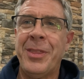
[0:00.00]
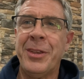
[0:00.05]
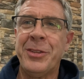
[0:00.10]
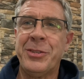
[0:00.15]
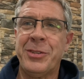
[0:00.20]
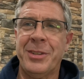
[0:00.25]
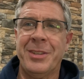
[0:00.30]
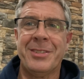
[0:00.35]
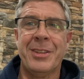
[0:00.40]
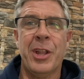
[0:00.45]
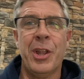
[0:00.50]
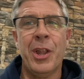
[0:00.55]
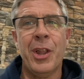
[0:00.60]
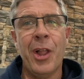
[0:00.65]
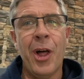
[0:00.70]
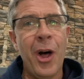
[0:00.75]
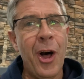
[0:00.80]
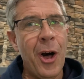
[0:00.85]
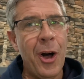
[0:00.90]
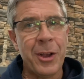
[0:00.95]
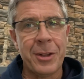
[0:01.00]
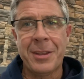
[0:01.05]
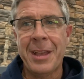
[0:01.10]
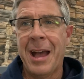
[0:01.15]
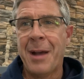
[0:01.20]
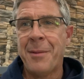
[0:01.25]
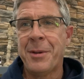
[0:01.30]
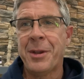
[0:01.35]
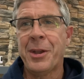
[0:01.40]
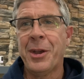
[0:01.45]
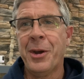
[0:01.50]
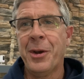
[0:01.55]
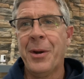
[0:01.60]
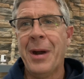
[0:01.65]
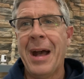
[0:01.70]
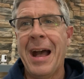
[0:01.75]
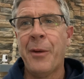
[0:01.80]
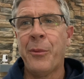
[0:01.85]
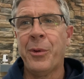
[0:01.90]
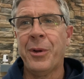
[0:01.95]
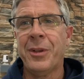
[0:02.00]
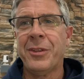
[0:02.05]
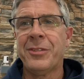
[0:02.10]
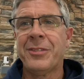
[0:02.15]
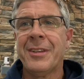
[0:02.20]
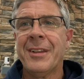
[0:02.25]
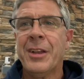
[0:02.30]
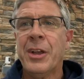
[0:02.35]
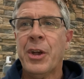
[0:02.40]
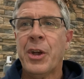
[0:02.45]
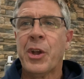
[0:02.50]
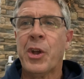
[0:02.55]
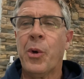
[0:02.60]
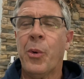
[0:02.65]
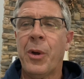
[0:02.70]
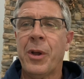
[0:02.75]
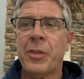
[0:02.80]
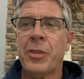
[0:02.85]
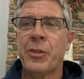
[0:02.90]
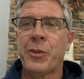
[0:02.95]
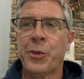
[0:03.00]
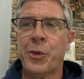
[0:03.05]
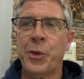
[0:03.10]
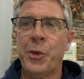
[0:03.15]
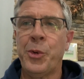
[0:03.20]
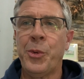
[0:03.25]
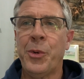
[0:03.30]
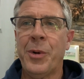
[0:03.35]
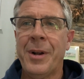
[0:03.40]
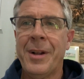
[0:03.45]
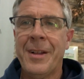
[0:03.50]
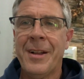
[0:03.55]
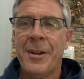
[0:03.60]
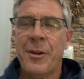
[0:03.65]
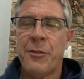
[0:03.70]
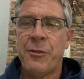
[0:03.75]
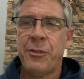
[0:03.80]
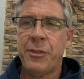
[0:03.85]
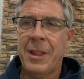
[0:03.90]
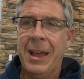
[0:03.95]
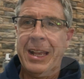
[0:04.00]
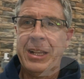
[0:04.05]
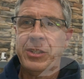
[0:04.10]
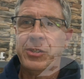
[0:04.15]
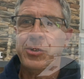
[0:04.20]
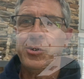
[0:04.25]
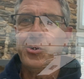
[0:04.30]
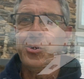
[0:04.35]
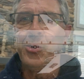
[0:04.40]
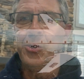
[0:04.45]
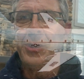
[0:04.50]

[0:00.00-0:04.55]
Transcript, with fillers: this is a long time ago, I was going through flight school,